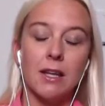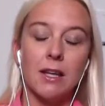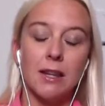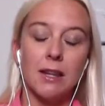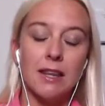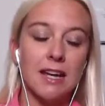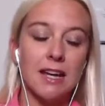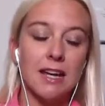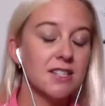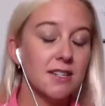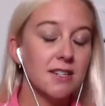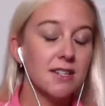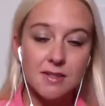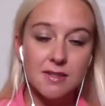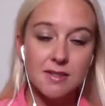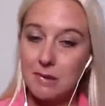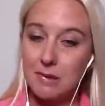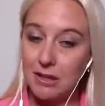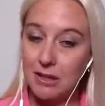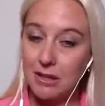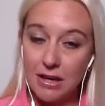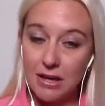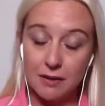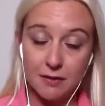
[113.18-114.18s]
That doesn't
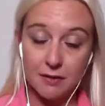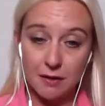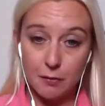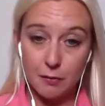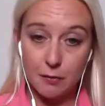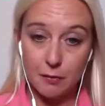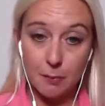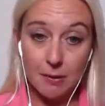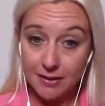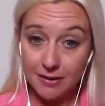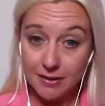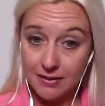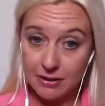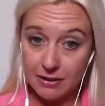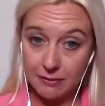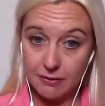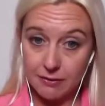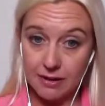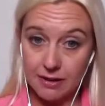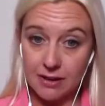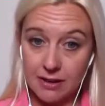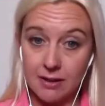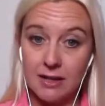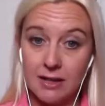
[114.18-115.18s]
mean you have to have a bath
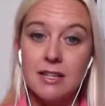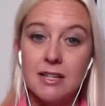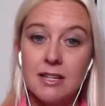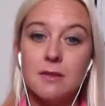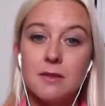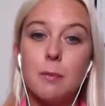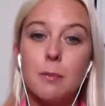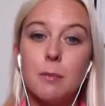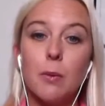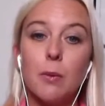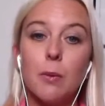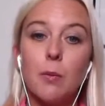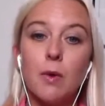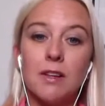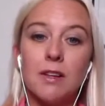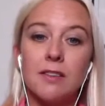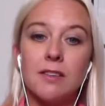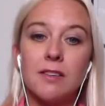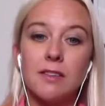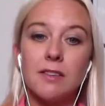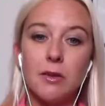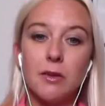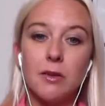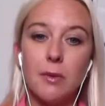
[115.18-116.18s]
every night, but
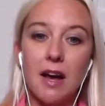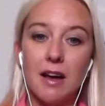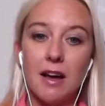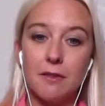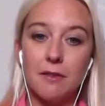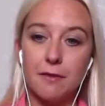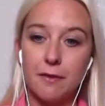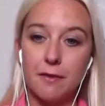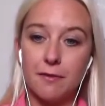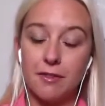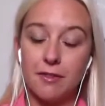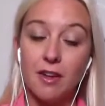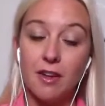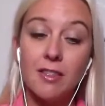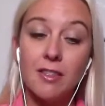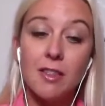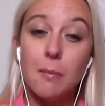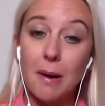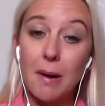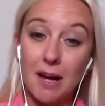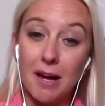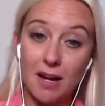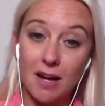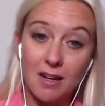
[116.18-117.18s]
once you have done the
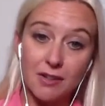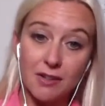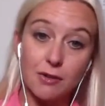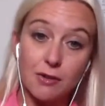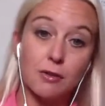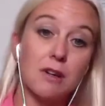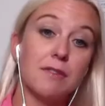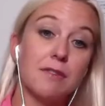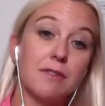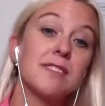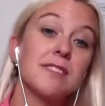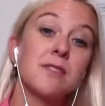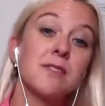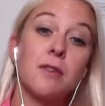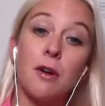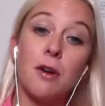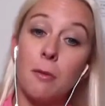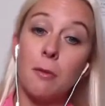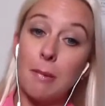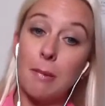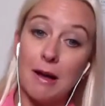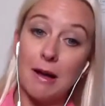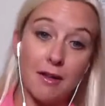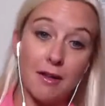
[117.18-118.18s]
bath, or if it's not
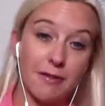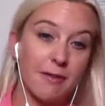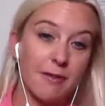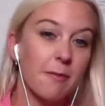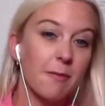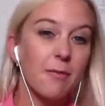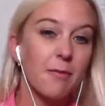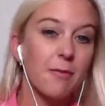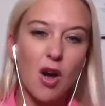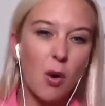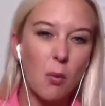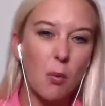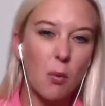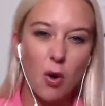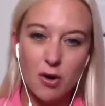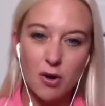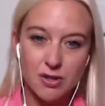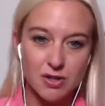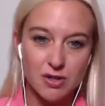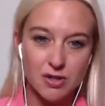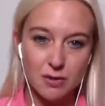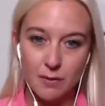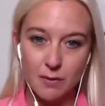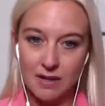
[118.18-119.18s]
a bath, a
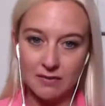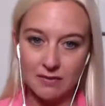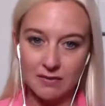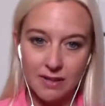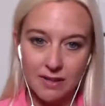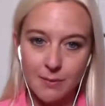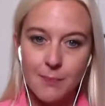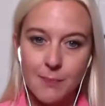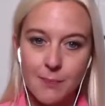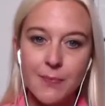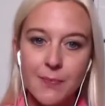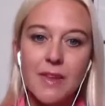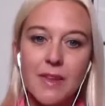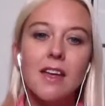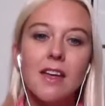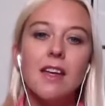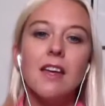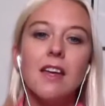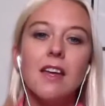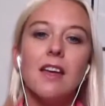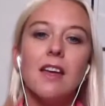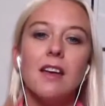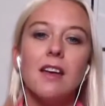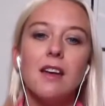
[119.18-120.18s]
wash or whatever,
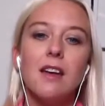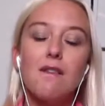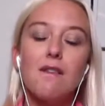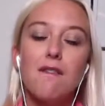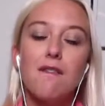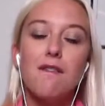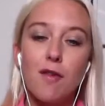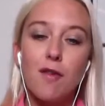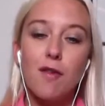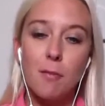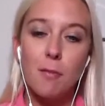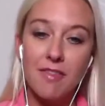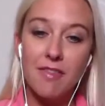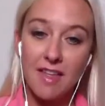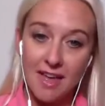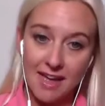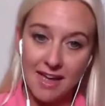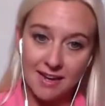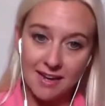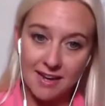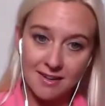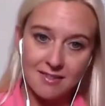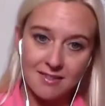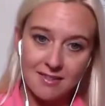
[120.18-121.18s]
from
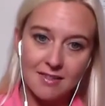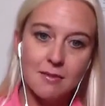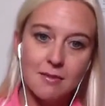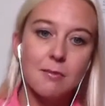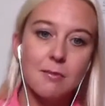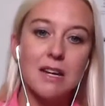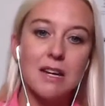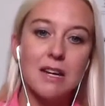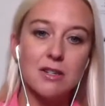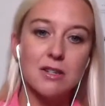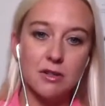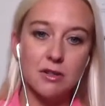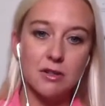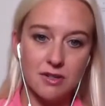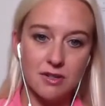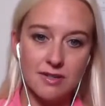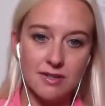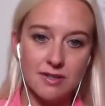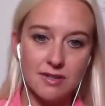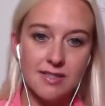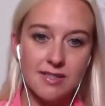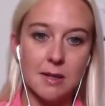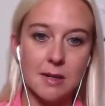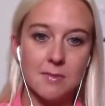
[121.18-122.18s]
then, make sure you do
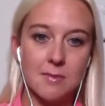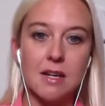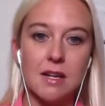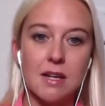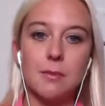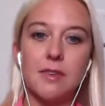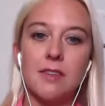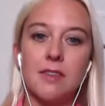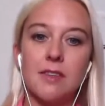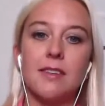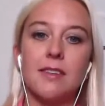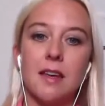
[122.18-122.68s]
the same steps in the